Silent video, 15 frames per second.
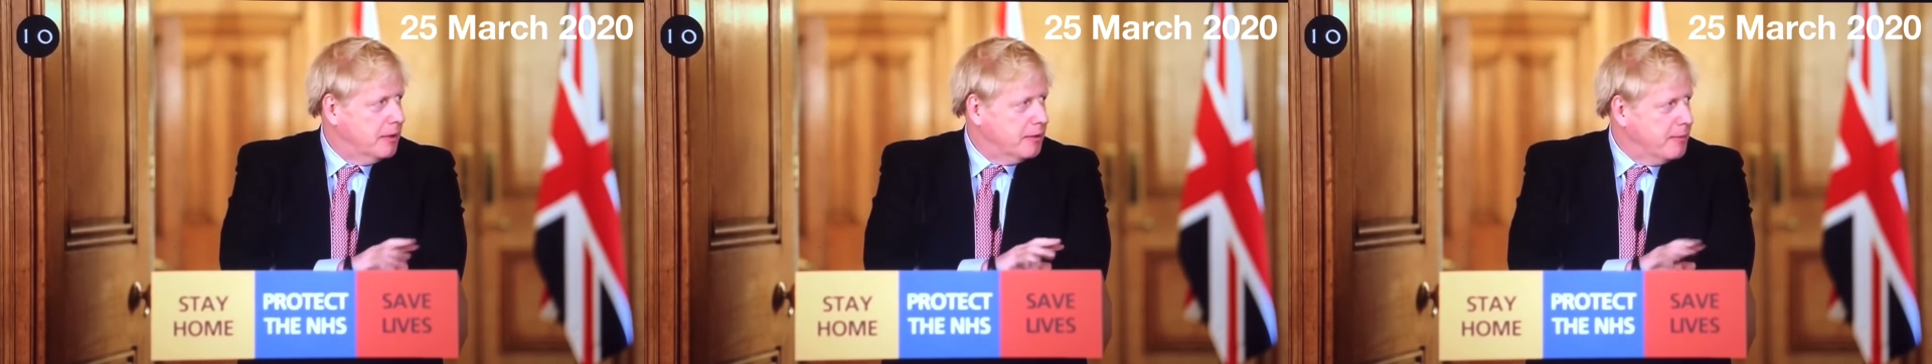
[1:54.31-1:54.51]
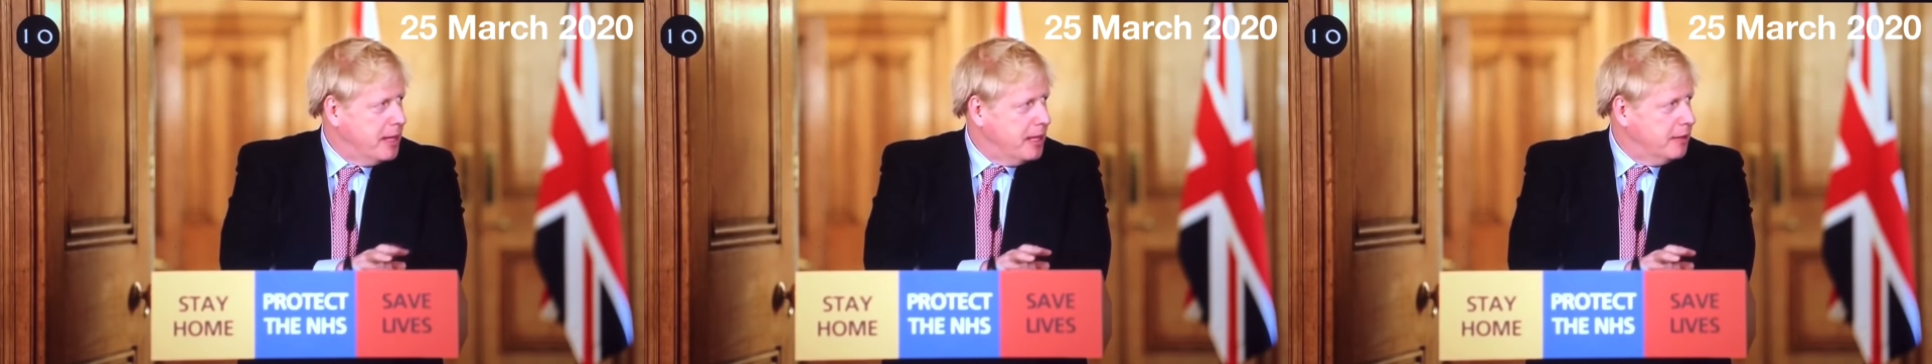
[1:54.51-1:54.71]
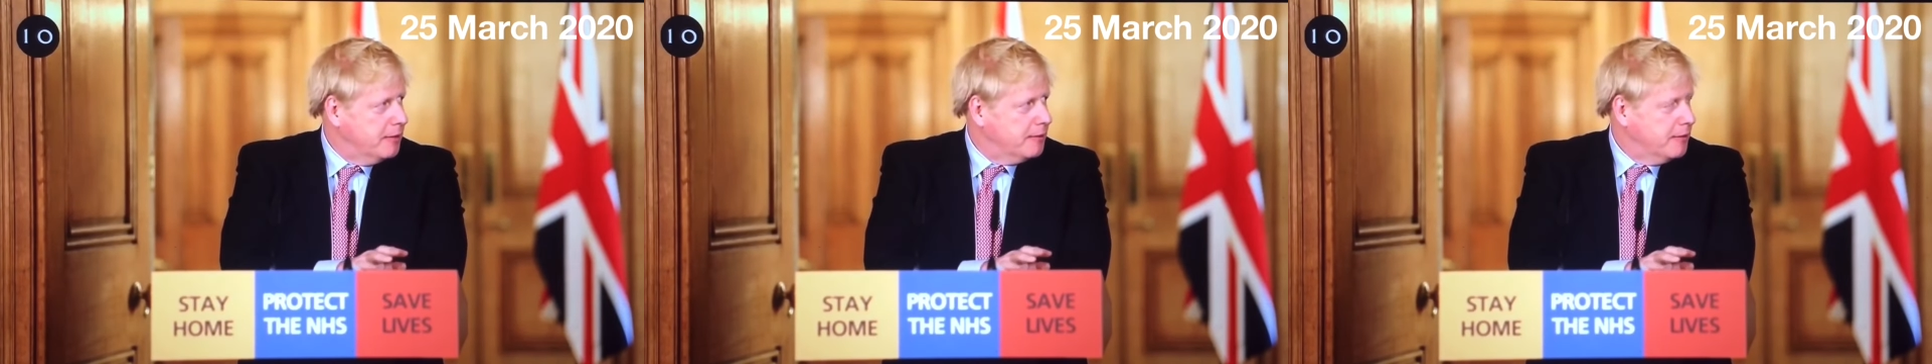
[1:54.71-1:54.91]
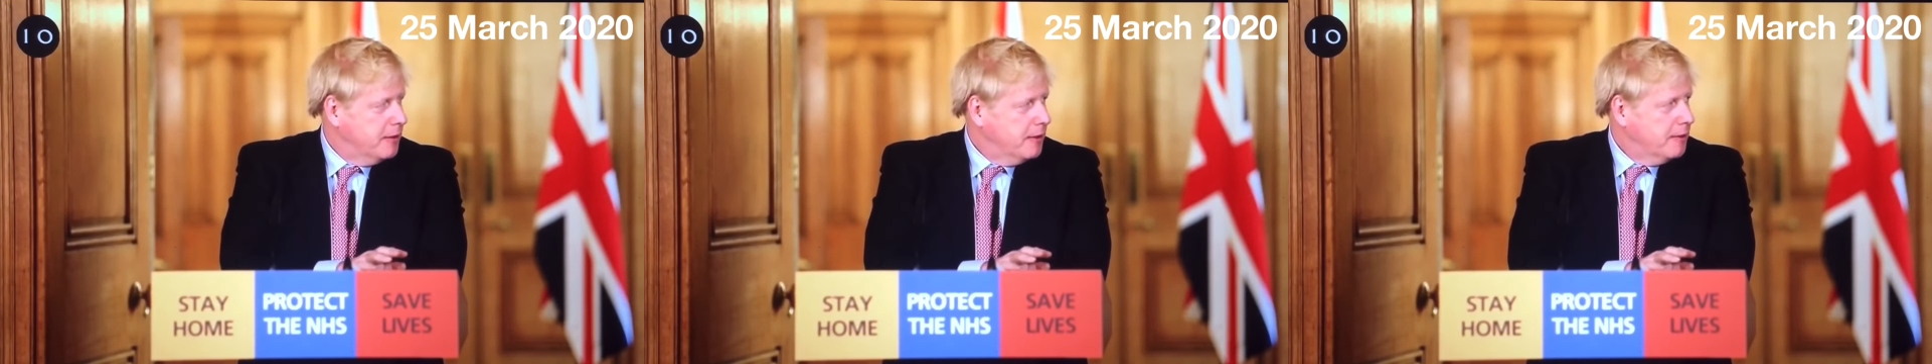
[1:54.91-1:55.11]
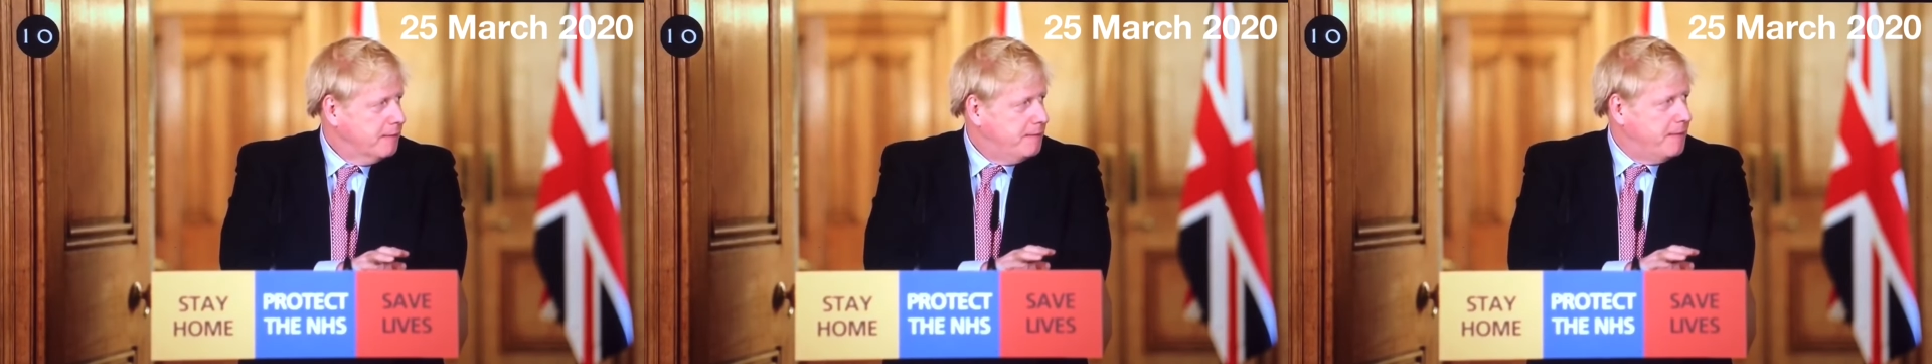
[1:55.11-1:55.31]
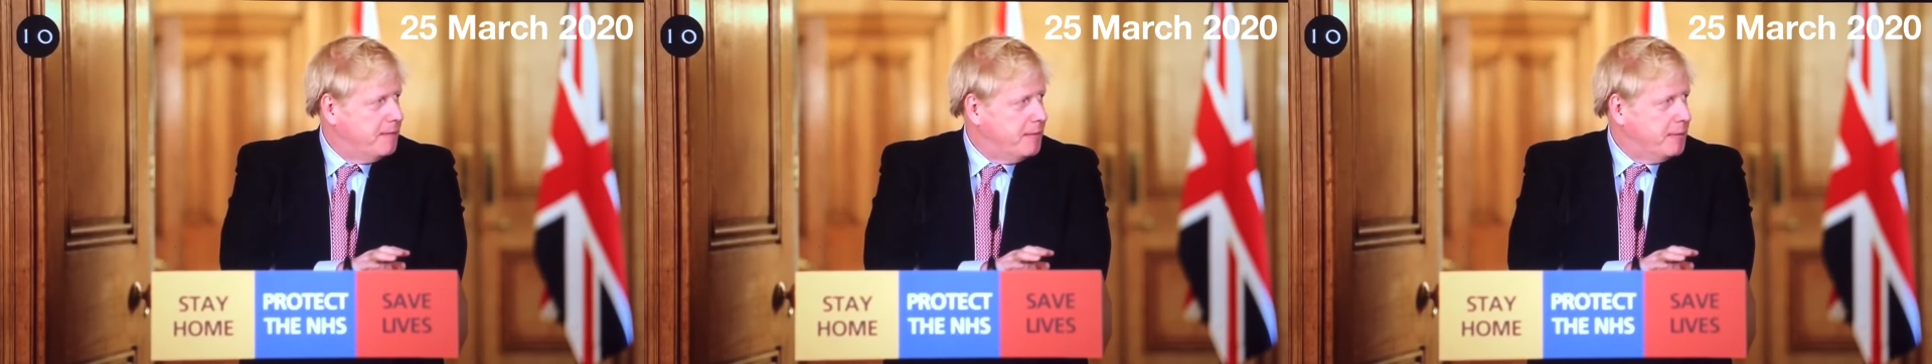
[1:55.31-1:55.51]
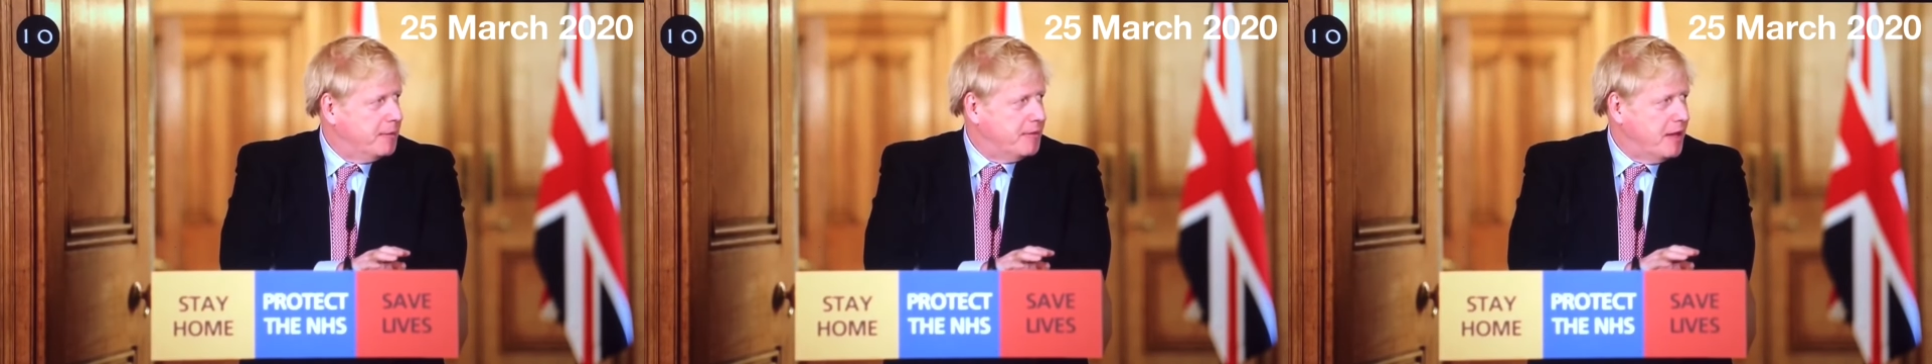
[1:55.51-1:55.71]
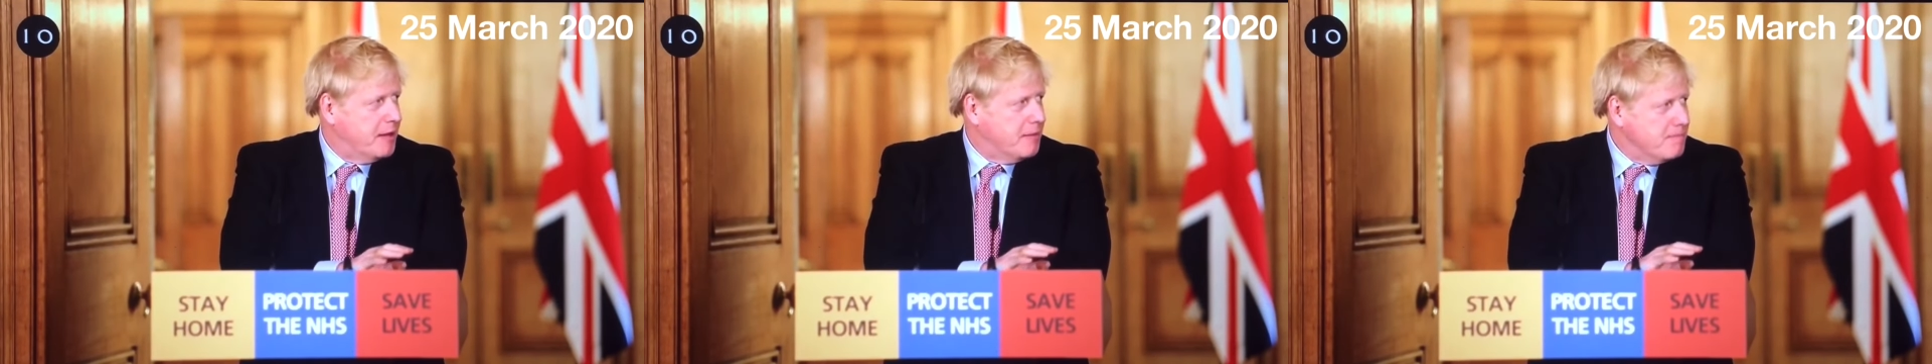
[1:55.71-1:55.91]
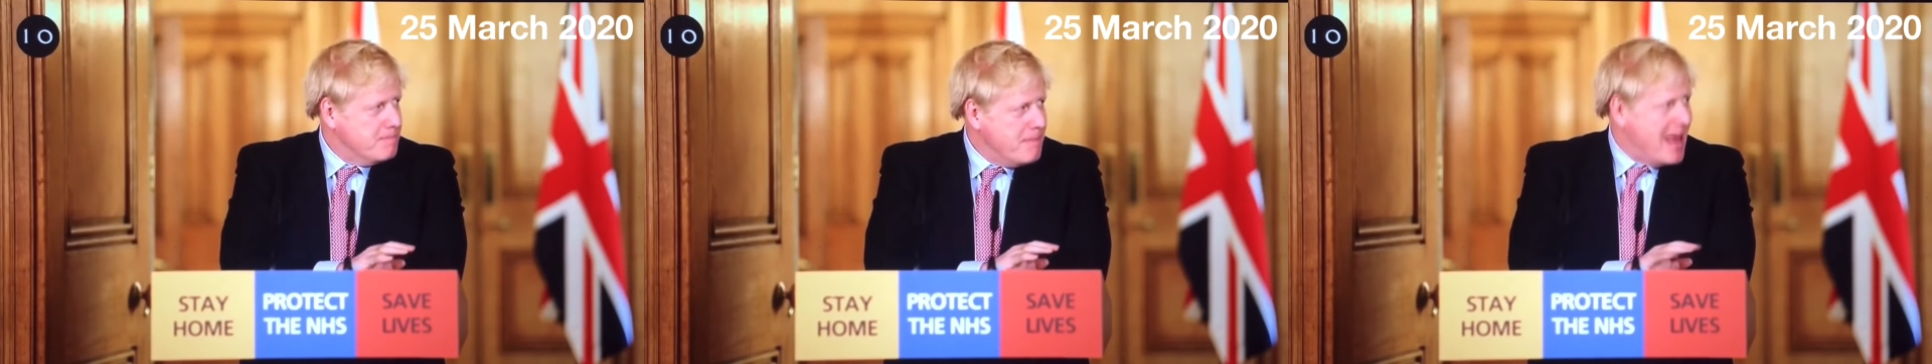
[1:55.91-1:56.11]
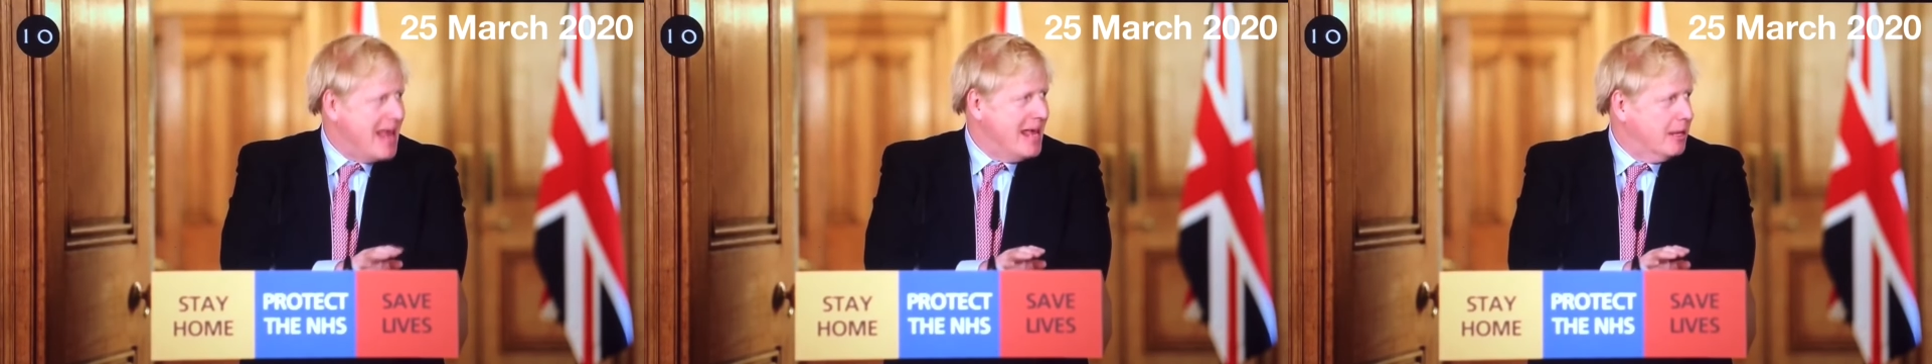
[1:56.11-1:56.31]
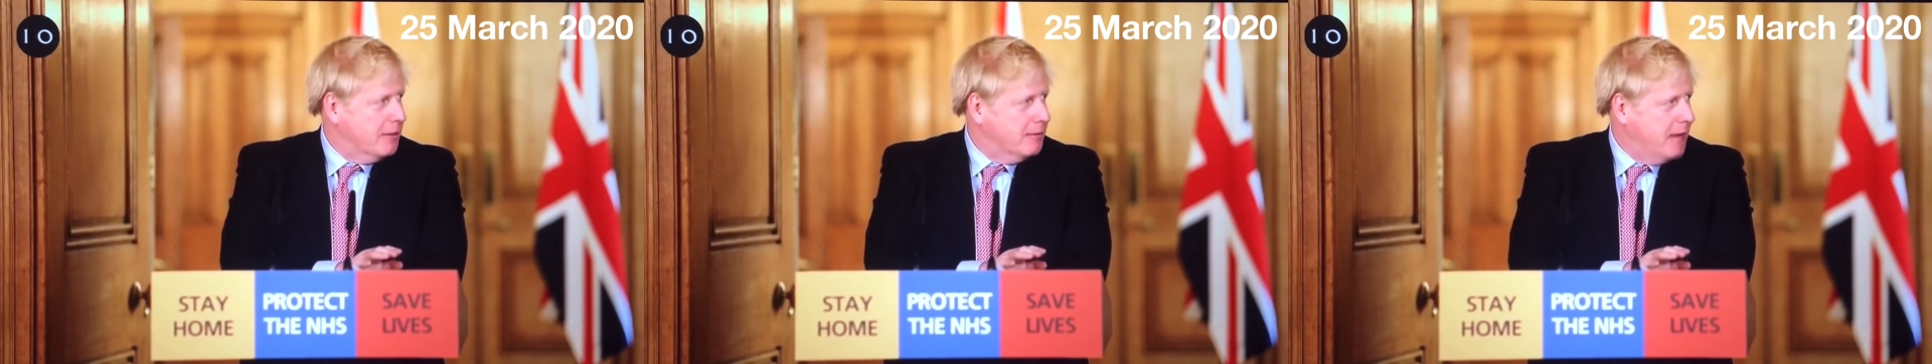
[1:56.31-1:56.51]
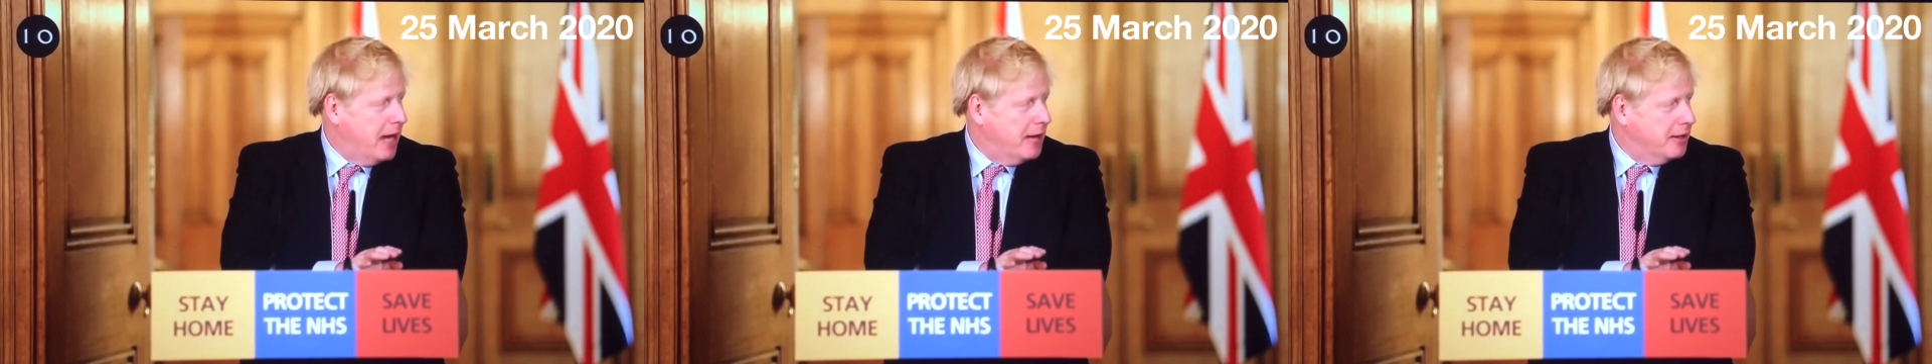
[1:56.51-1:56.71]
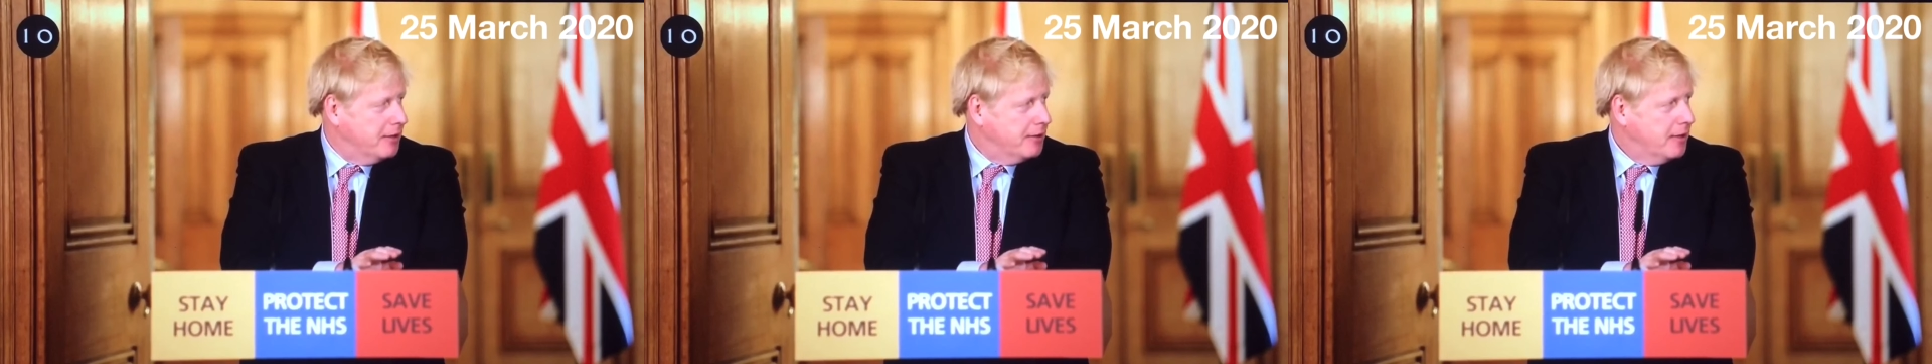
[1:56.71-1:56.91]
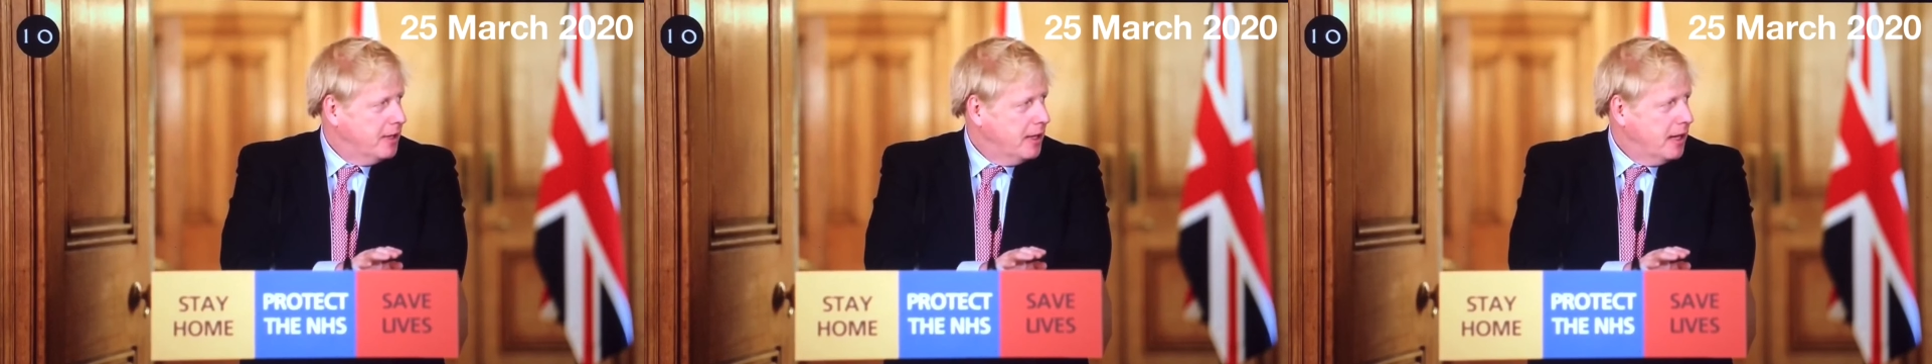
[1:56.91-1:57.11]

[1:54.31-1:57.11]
as many as 50% may have had it.